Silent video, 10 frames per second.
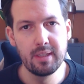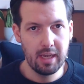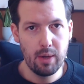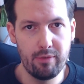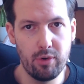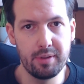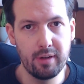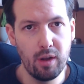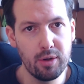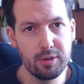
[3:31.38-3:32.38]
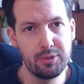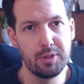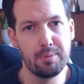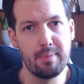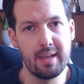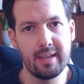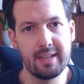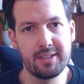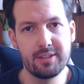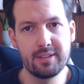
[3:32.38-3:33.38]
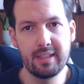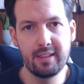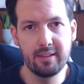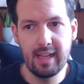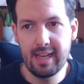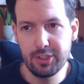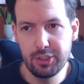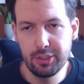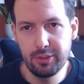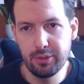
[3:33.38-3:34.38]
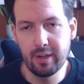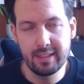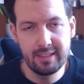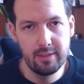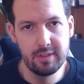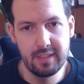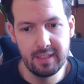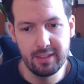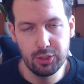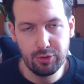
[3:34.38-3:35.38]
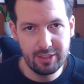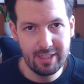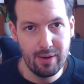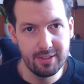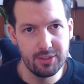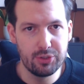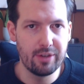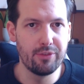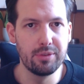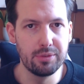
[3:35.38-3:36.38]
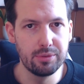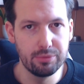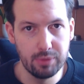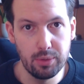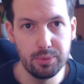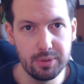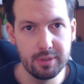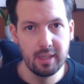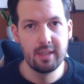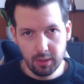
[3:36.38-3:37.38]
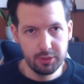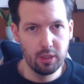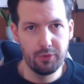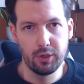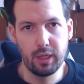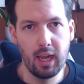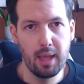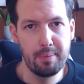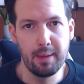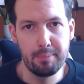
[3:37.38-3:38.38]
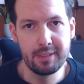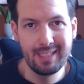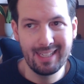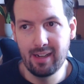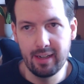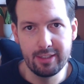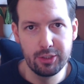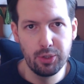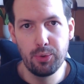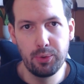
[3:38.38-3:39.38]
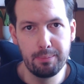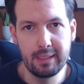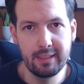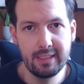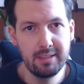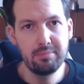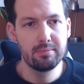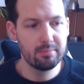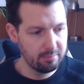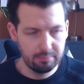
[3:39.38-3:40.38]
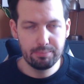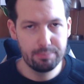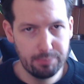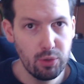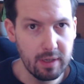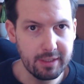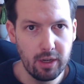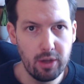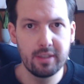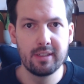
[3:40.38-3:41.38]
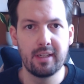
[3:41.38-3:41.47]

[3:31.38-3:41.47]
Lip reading: However, with clocks, you can make a single action or activity stretch out into several rolls. So if you're climbing a particularly tall building, progress clock.